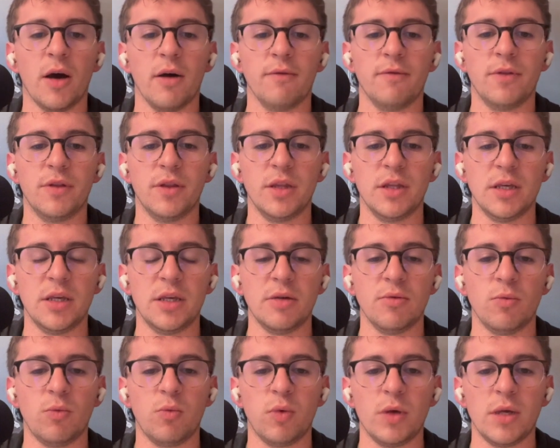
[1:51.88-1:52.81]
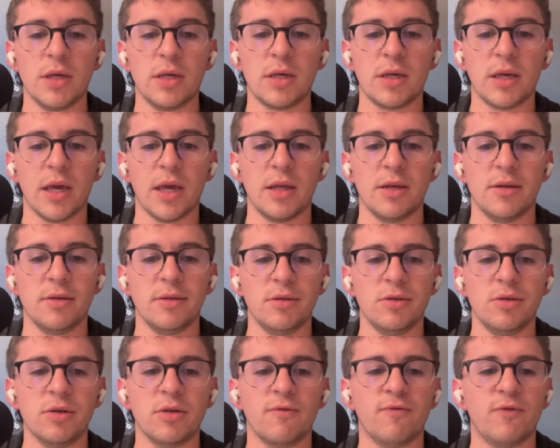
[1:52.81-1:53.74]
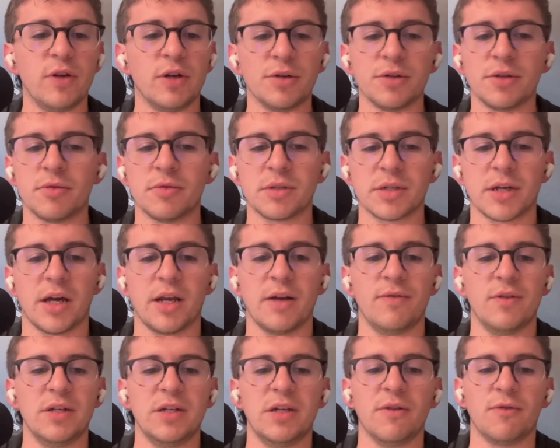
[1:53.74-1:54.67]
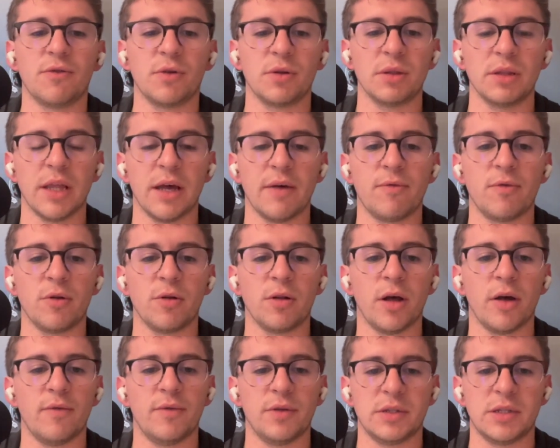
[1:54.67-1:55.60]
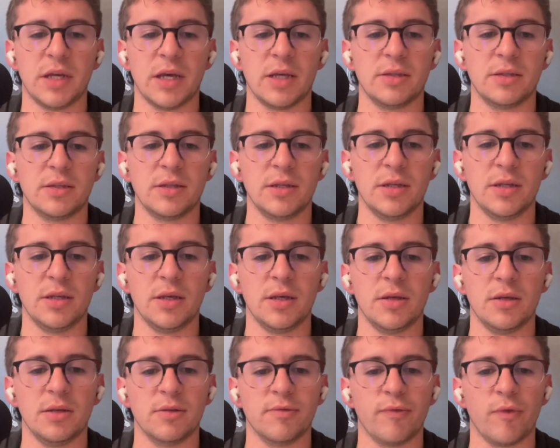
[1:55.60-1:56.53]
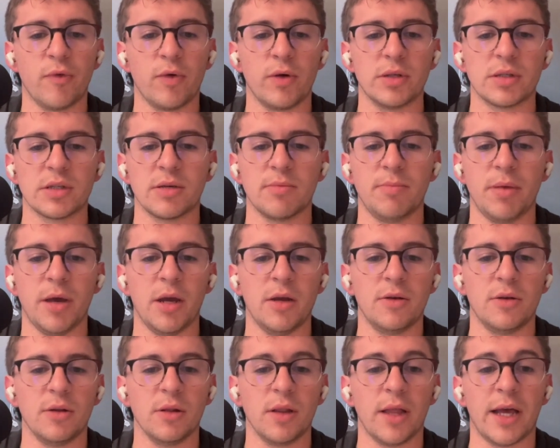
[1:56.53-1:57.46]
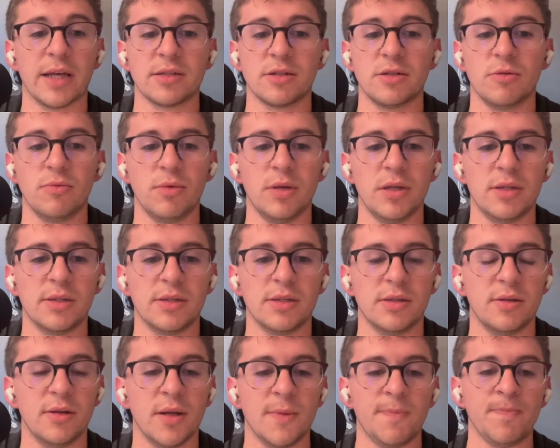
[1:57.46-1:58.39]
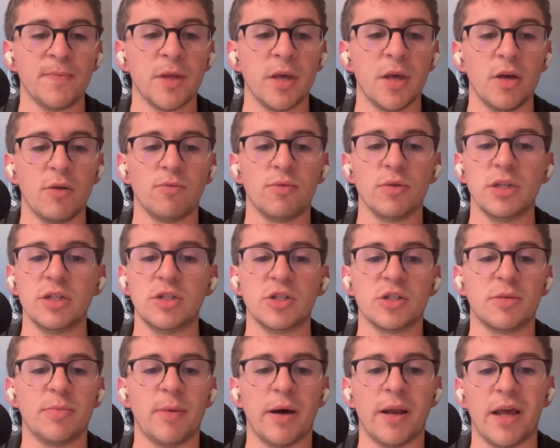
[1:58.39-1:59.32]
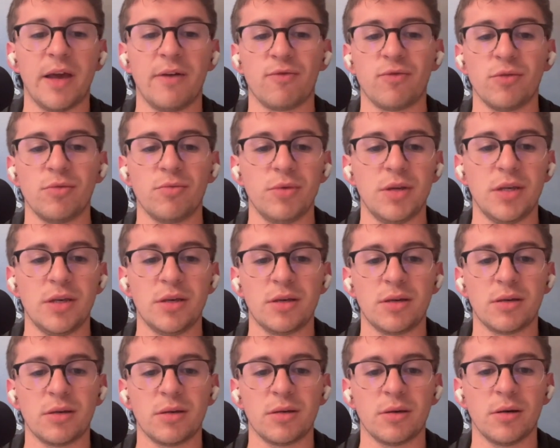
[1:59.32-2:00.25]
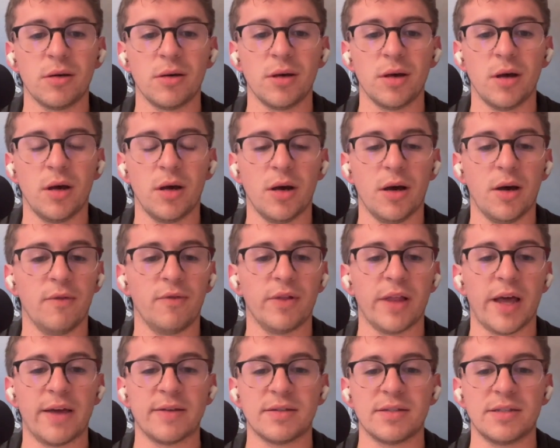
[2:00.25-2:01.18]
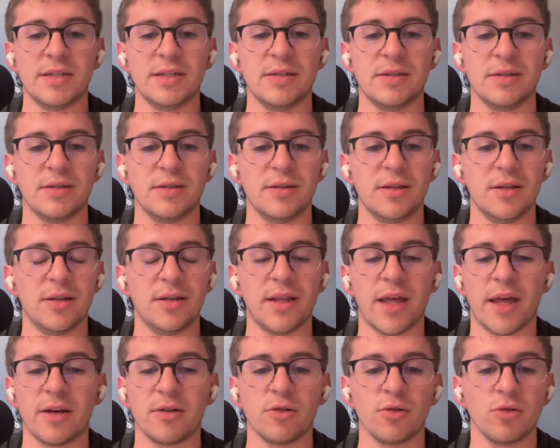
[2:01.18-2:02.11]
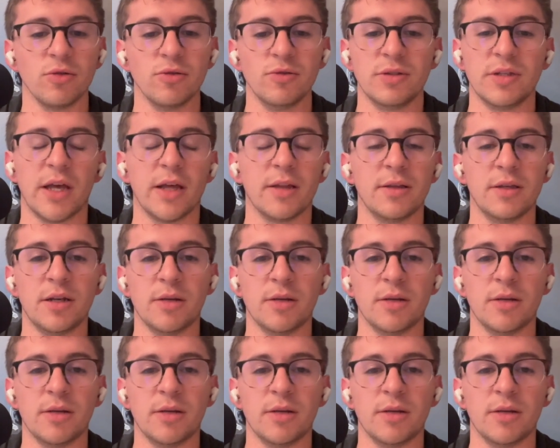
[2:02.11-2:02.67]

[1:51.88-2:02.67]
of the week, and you could feel there was kind of a different level of intensity in his voice compared to the last 2 weeks and really just about every week of last season. And that includes